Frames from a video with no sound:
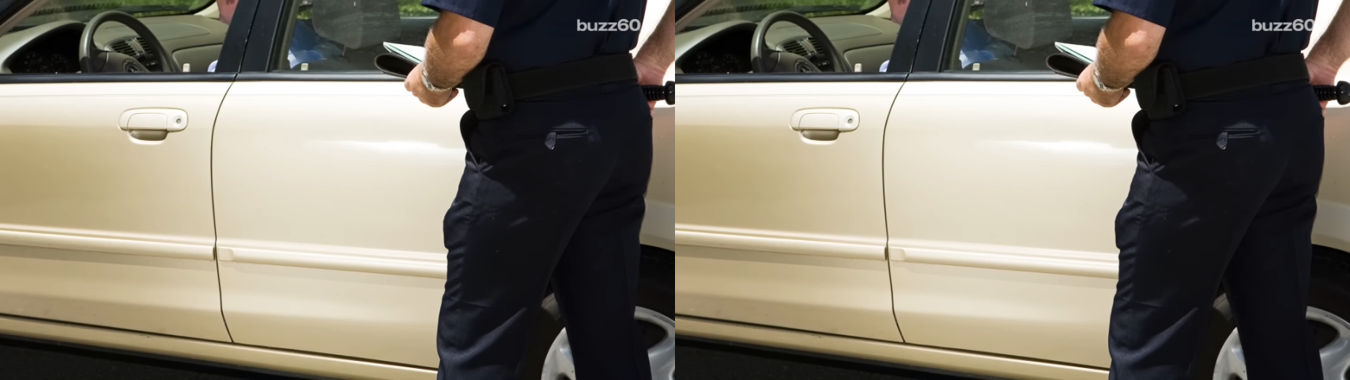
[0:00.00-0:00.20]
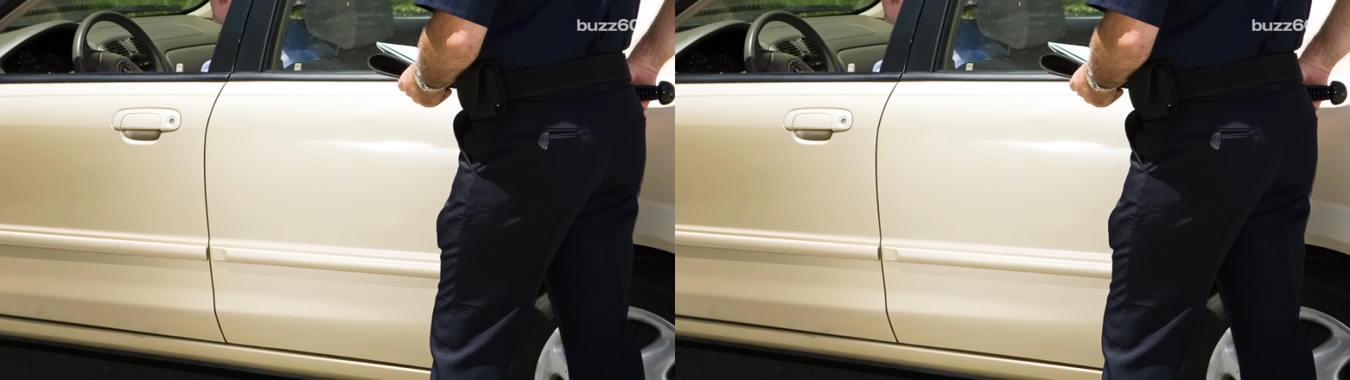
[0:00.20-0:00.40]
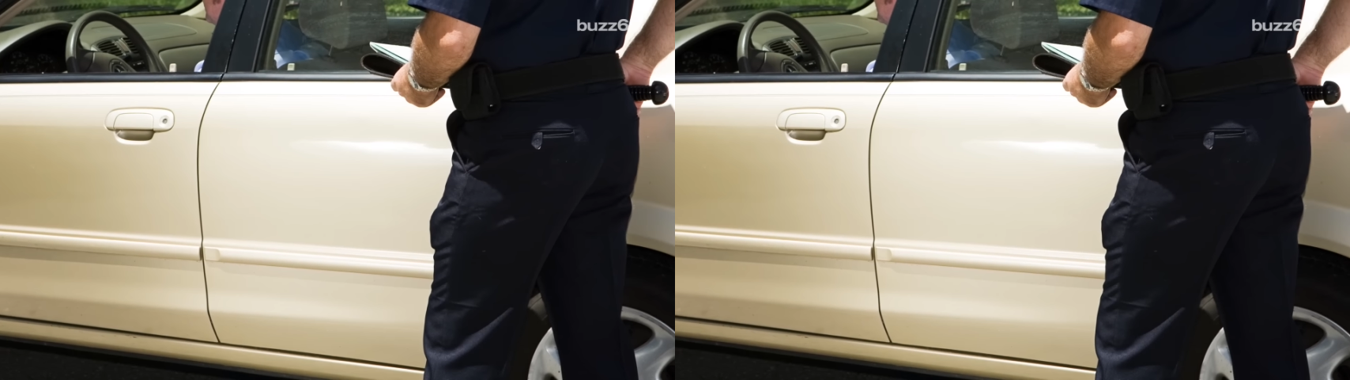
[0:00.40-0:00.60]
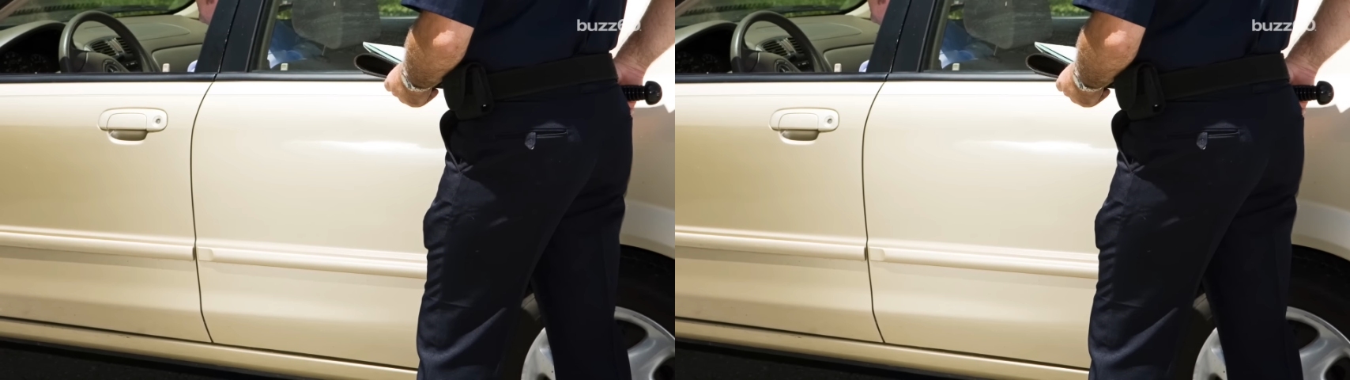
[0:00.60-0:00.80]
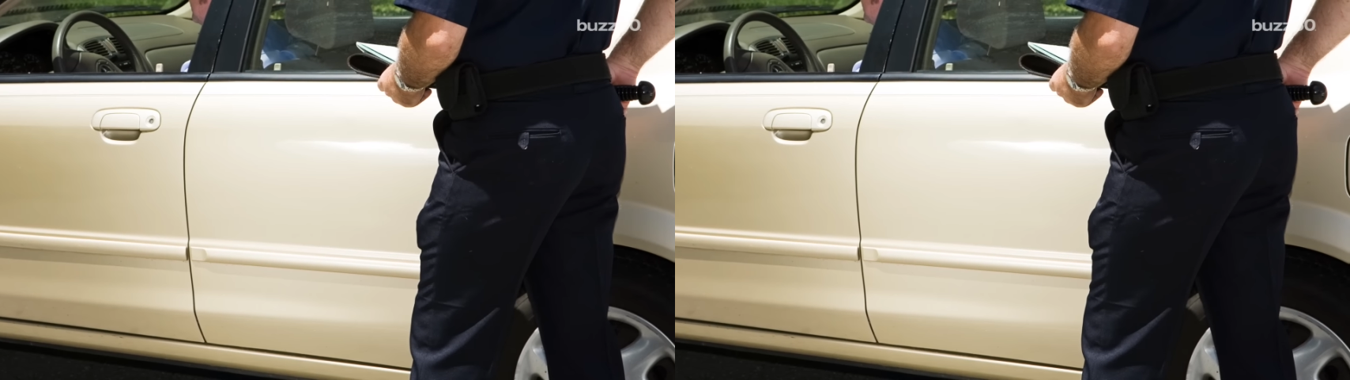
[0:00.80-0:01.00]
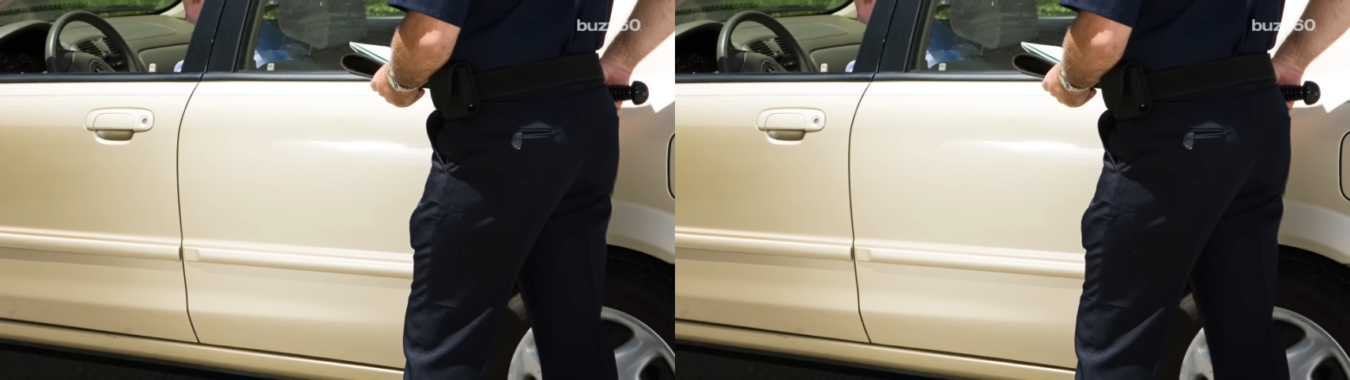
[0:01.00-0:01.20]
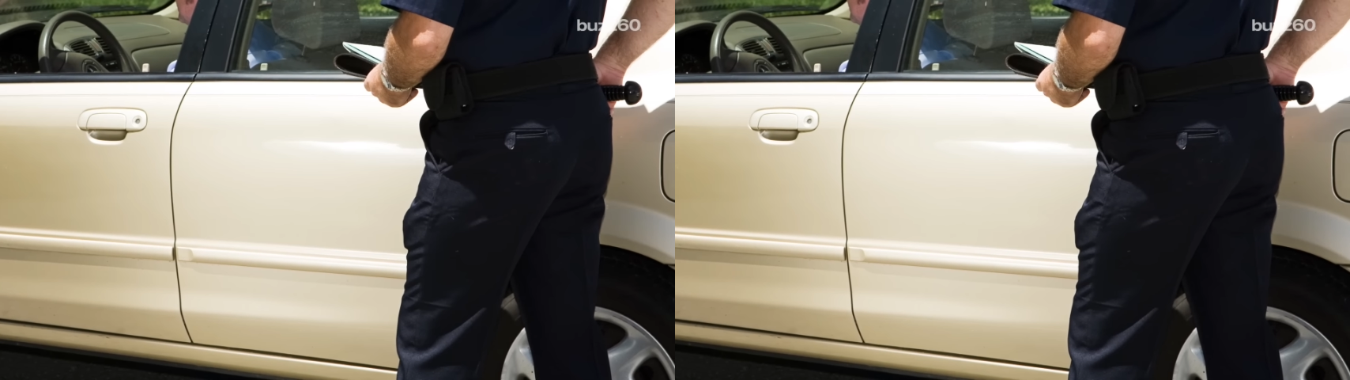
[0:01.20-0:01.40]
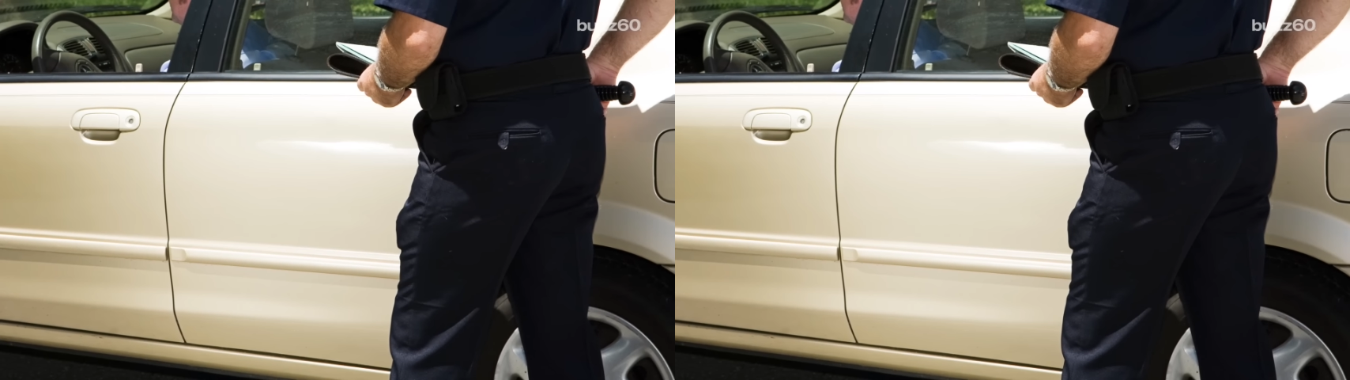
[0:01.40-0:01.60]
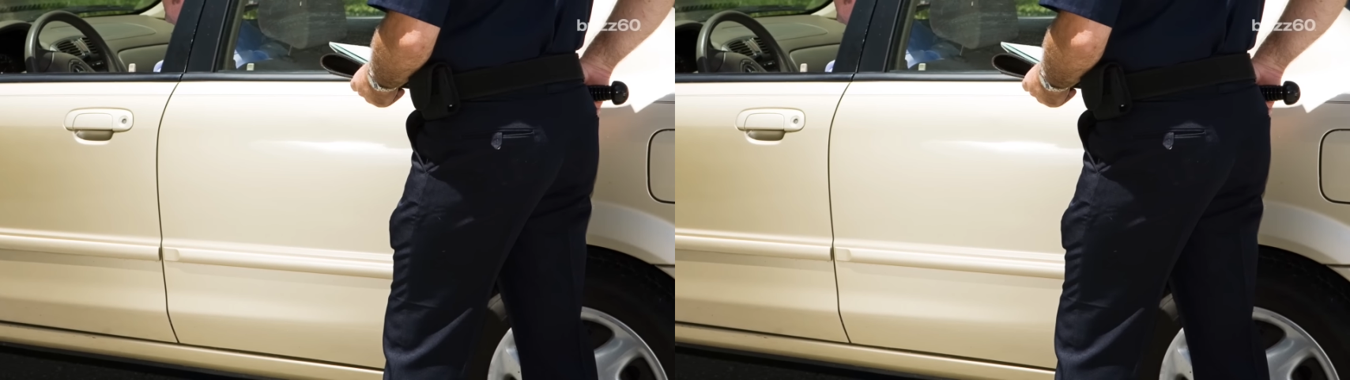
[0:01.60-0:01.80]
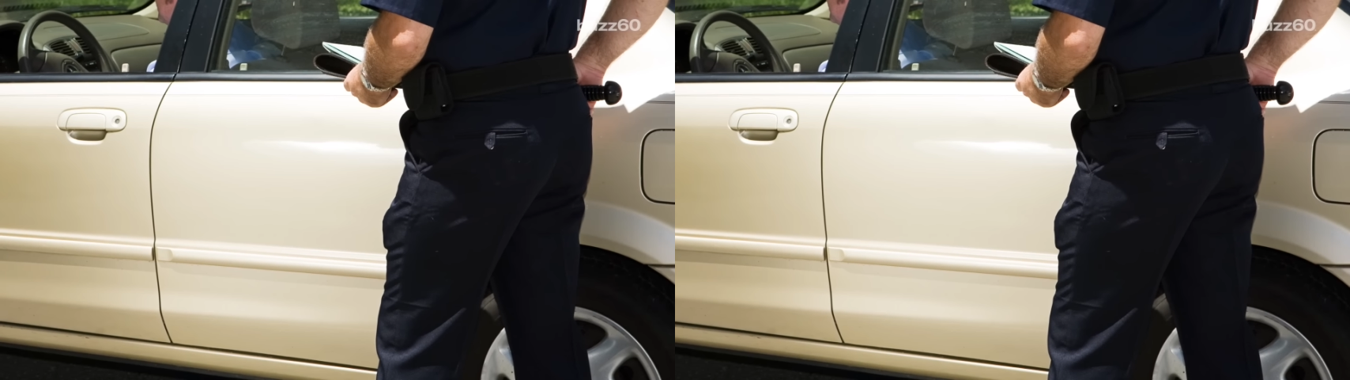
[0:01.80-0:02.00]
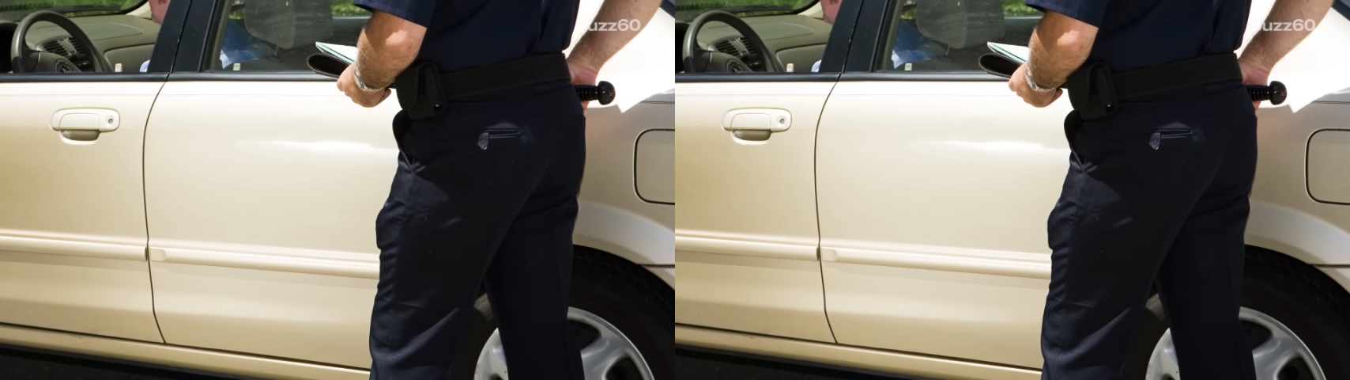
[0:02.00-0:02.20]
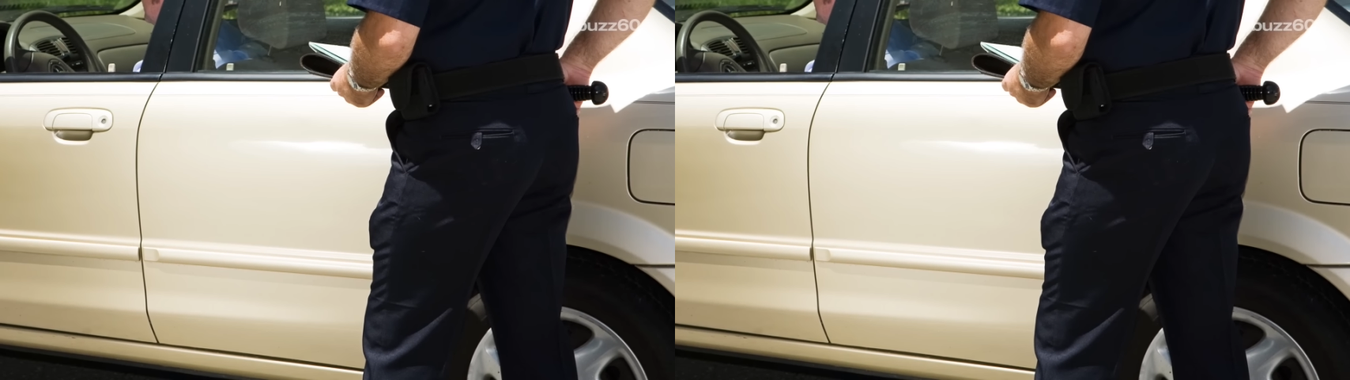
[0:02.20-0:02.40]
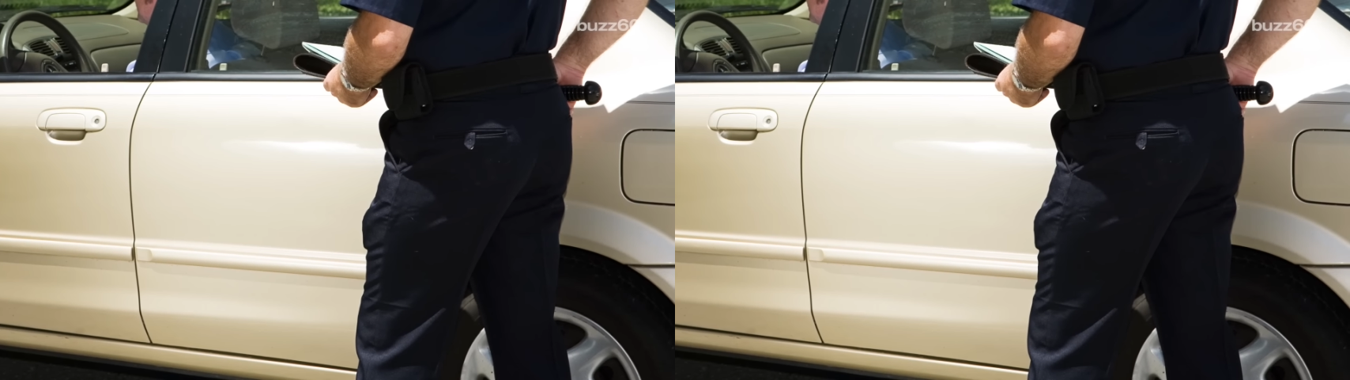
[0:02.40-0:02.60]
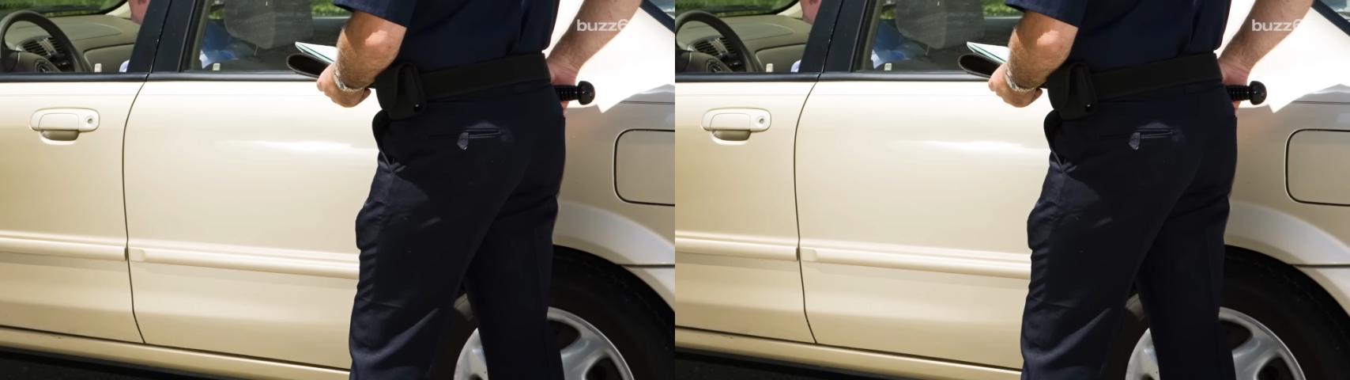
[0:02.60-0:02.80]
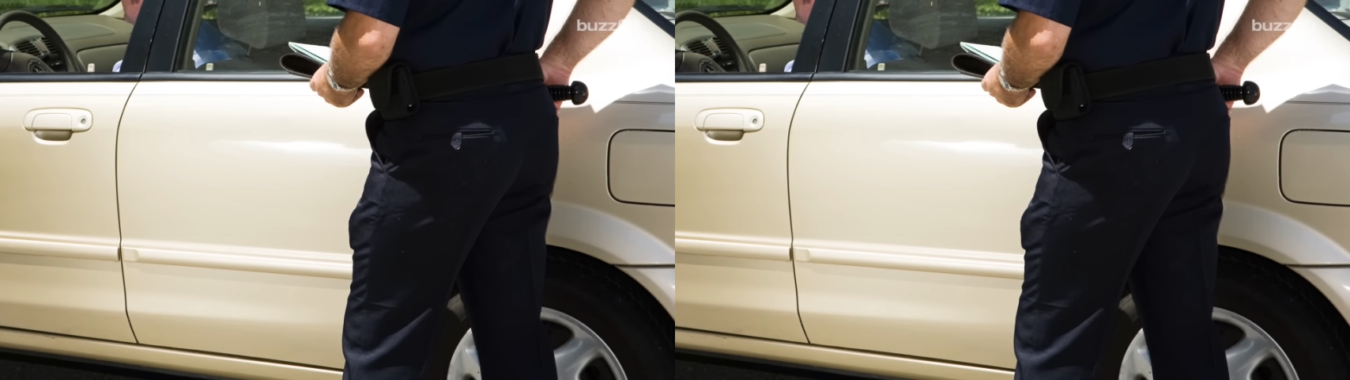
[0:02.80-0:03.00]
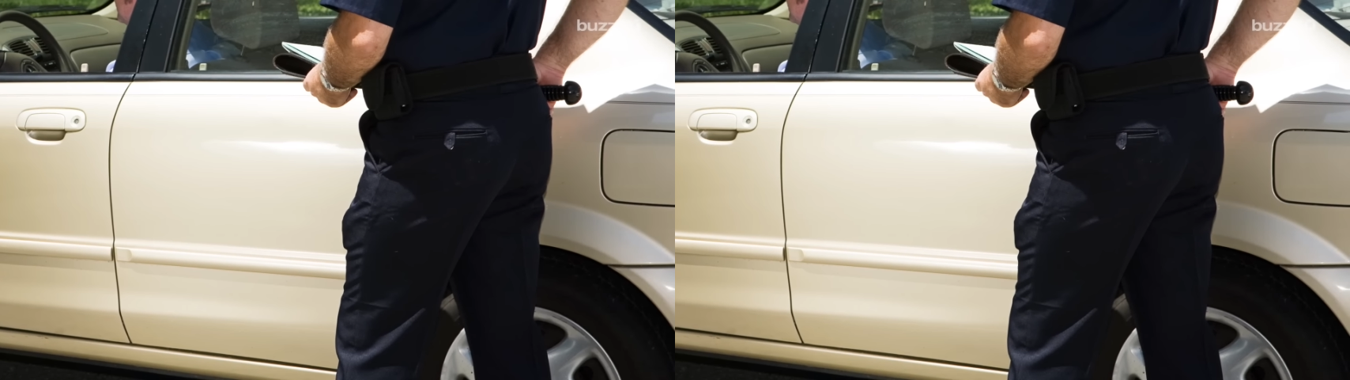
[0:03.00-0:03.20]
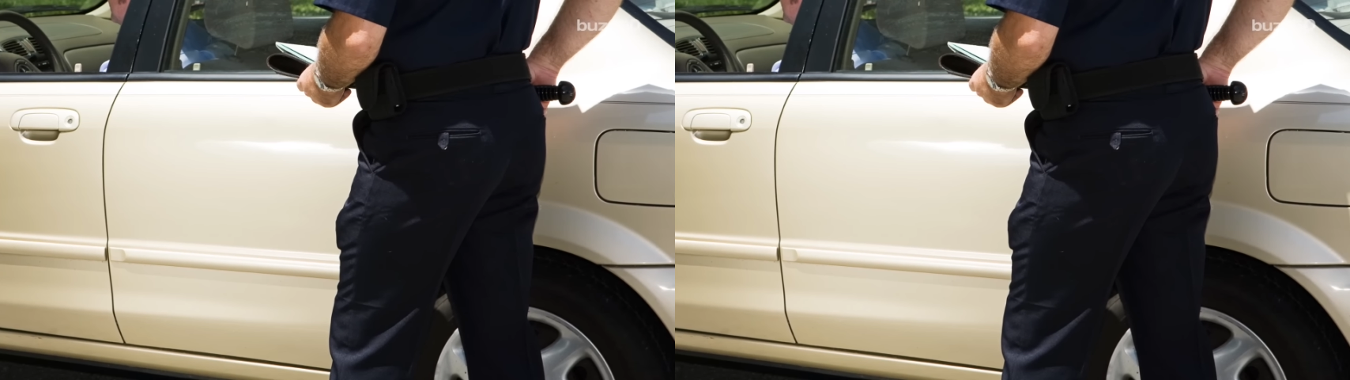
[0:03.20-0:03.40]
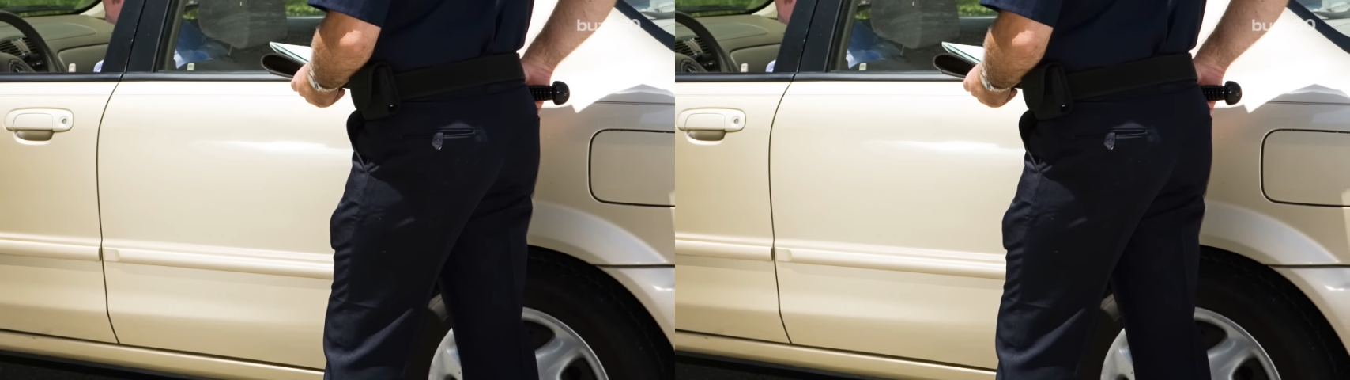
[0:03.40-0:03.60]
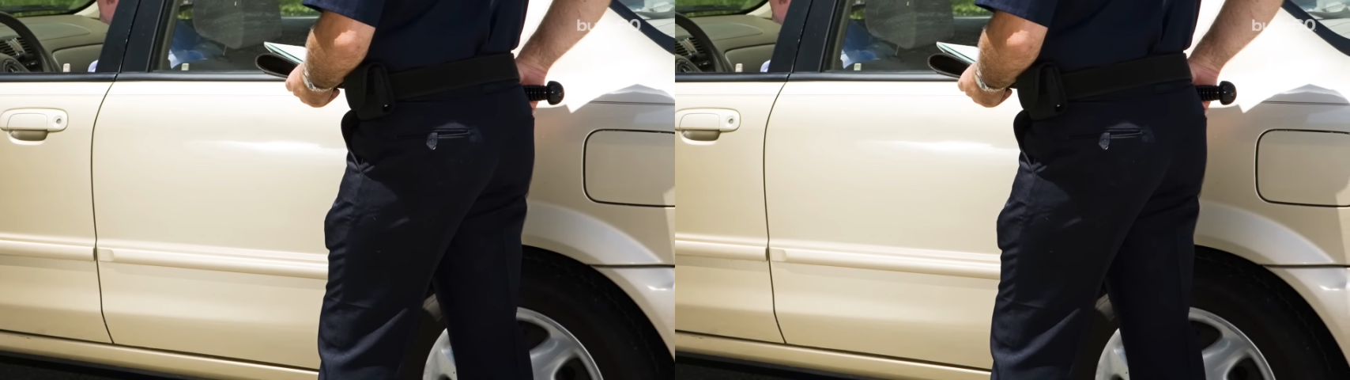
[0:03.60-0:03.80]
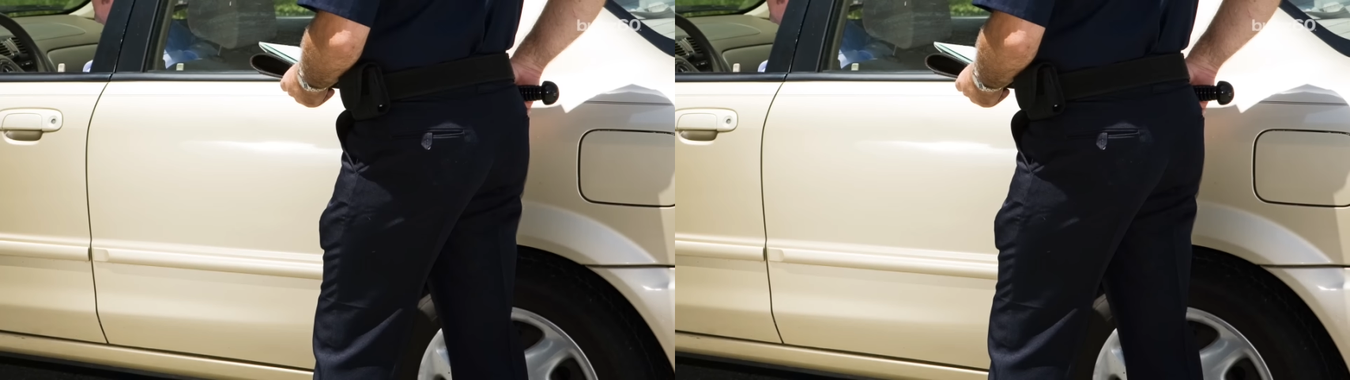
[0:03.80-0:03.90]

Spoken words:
No face is visible, so there are no lips to read.